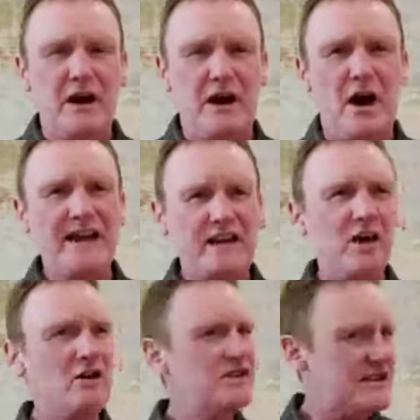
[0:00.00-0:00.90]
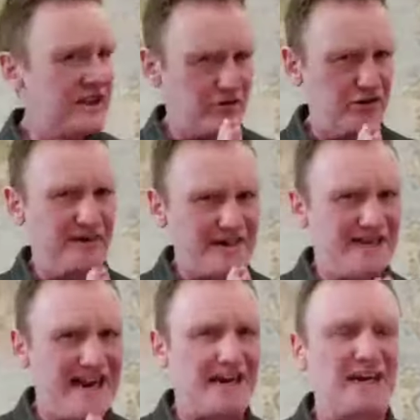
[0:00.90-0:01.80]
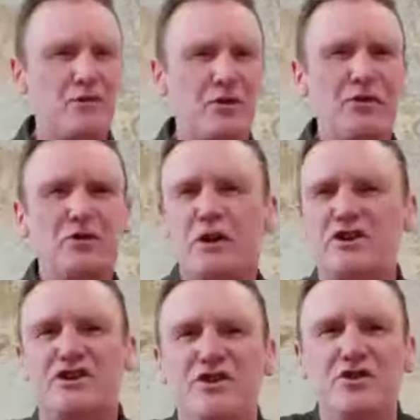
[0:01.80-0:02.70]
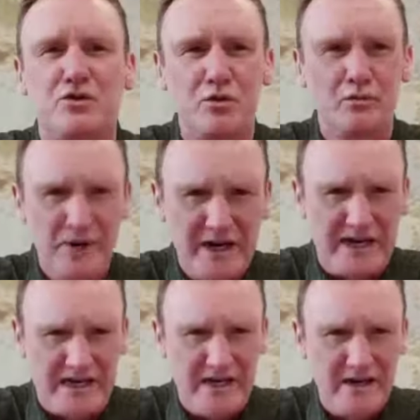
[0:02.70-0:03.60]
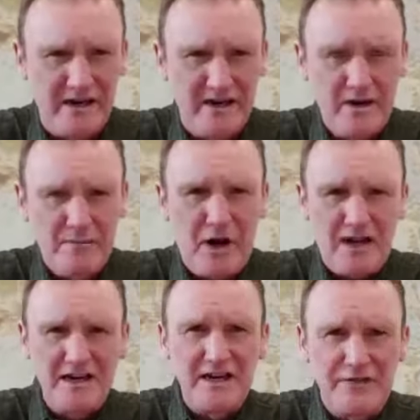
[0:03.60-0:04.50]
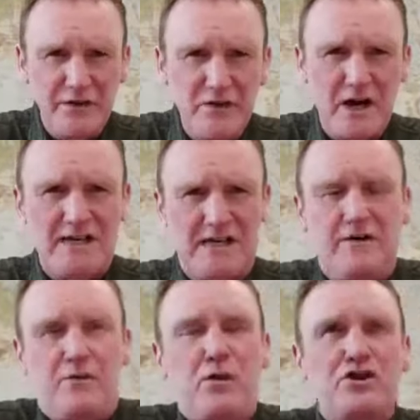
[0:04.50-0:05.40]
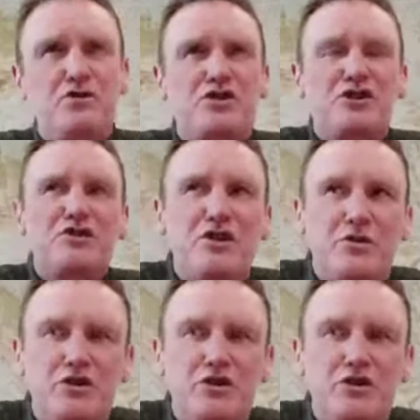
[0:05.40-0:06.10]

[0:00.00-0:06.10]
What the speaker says: I can't tell you exactly what the questions will be, but I can give you an idea of what you should do to